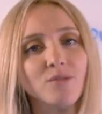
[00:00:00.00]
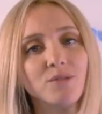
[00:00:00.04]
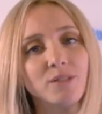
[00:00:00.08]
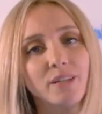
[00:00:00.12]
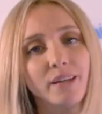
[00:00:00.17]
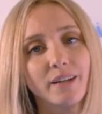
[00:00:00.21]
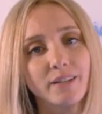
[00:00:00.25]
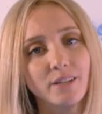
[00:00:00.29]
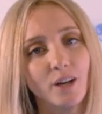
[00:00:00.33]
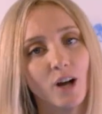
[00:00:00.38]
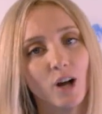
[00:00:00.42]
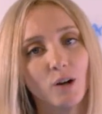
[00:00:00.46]

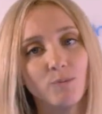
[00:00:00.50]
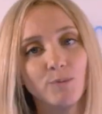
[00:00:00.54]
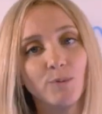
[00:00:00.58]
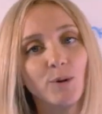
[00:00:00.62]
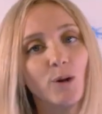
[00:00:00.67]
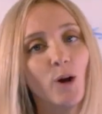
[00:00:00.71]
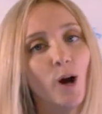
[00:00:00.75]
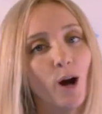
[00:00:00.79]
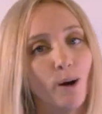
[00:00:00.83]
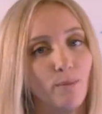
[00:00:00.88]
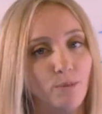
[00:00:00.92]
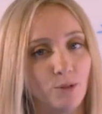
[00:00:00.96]
TikTok more
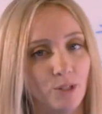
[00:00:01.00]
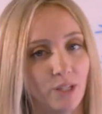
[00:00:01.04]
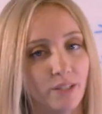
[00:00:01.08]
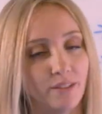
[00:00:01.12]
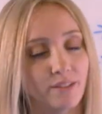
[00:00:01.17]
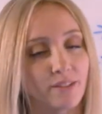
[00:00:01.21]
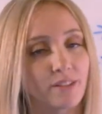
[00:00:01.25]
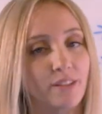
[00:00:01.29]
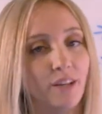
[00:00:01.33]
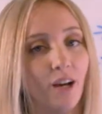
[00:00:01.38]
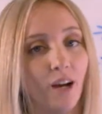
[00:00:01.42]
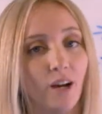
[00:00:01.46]

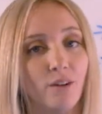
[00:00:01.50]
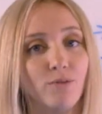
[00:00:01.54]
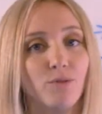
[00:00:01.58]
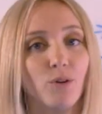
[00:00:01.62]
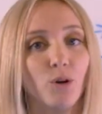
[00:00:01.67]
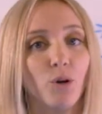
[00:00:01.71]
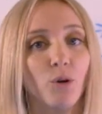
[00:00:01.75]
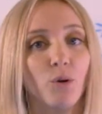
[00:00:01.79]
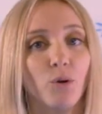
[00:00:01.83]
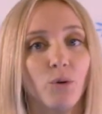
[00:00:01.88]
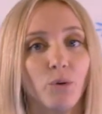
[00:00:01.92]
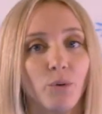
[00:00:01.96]
options of
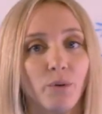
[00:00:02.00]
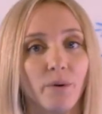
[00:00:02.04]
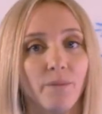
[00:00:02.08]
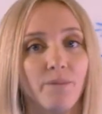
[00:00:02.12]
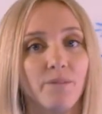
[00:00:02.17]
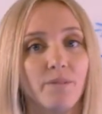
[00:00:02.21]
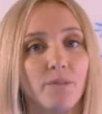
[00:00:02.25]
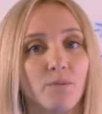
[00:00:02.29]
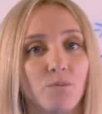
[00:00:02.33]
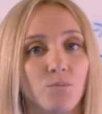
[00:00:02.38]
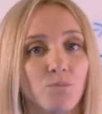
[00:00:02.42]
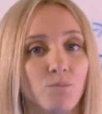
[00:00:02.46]

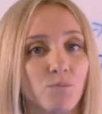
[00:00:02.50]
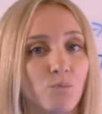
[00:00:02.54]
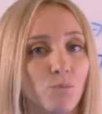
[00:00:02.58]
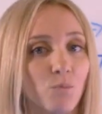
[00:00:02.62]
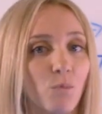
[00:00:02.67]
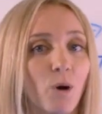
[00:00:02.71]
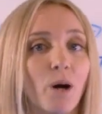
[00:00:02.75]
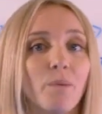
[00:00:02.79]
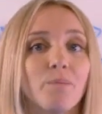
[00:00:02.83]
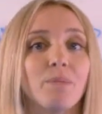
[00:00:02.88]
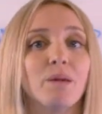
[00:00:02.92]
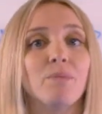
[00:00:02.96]

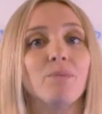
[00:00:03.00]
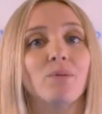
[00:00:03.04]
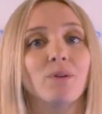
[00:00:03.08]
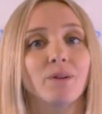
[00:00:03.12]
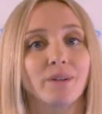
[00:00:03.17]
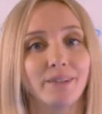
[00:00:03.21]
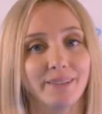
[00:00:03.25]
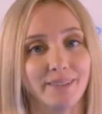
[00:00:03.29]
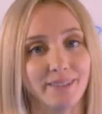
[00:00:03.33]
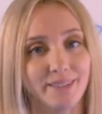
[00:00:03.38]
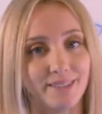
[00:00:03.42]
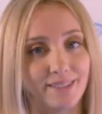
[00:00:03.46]
what people are
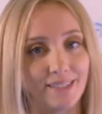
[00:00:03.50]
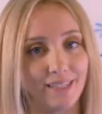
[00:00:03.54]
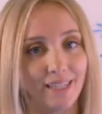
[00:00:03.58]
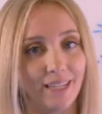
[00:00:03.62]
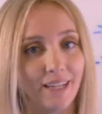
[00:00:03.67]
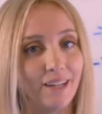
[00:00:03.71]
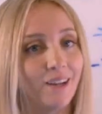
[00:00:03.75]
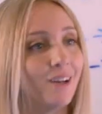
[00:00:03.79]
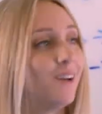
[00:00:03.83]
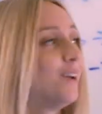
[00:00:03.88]
gonna see